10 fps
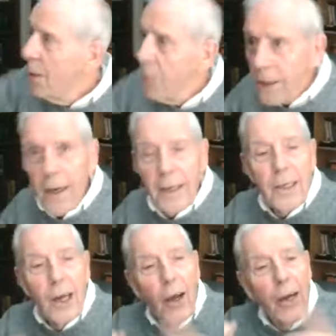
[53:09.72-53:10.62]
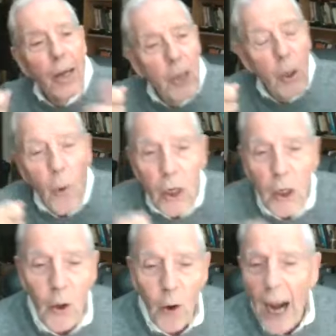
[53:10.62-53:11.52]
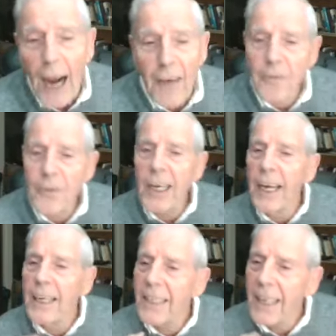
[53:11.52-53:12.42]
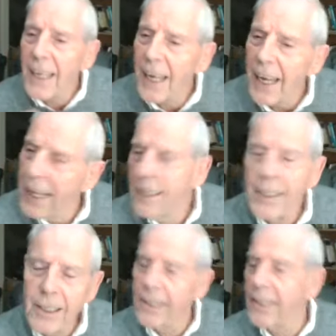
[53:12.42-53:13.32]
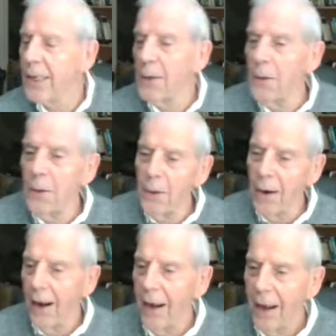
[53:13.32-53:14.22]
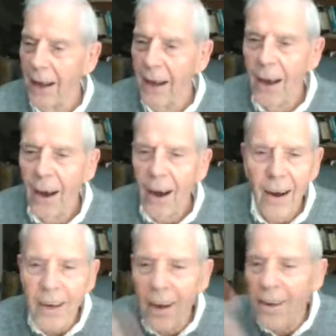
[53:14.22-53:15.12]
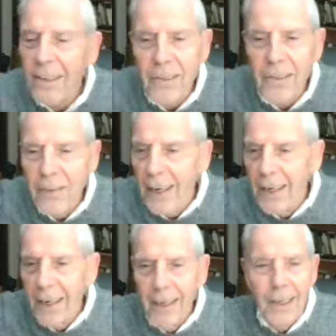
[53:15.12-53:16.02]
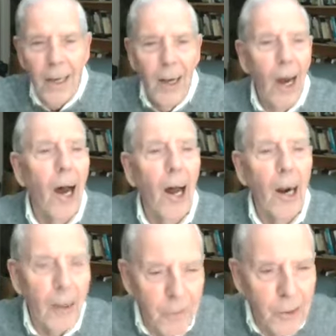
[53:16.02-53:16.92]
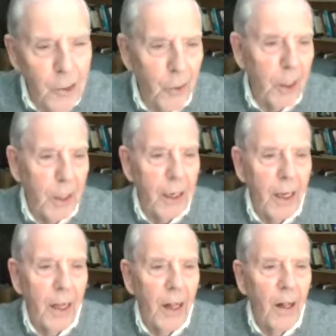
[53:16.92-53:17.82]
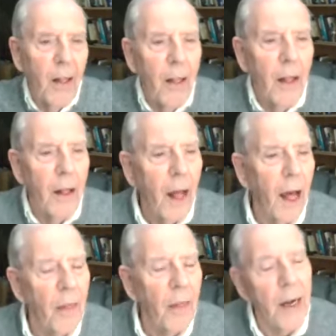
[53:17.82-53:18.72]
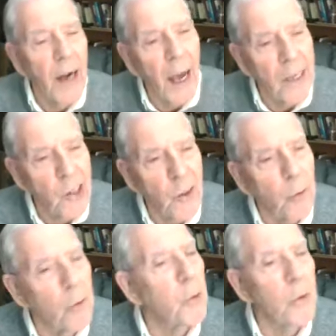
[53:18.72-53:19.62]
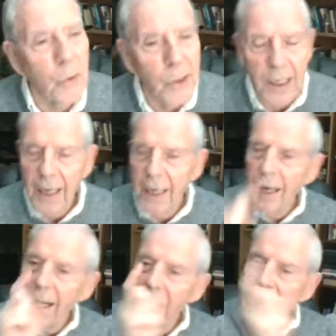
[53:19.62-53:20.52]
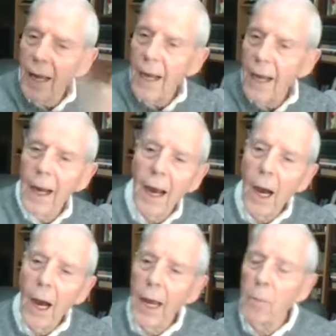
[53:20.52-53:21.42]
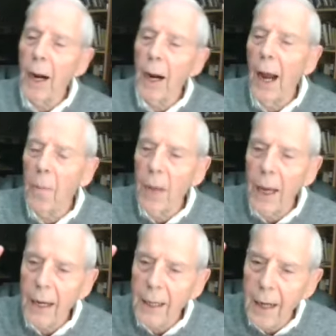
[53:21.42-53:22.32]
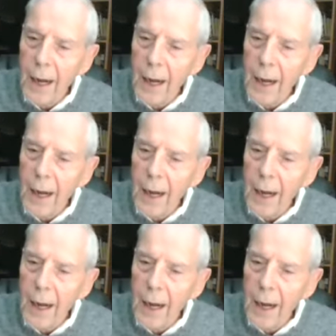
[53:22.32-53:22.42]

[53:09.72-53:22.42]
You were cut down and you were grafted into a cultivated olive tree that has the root Abrahamic,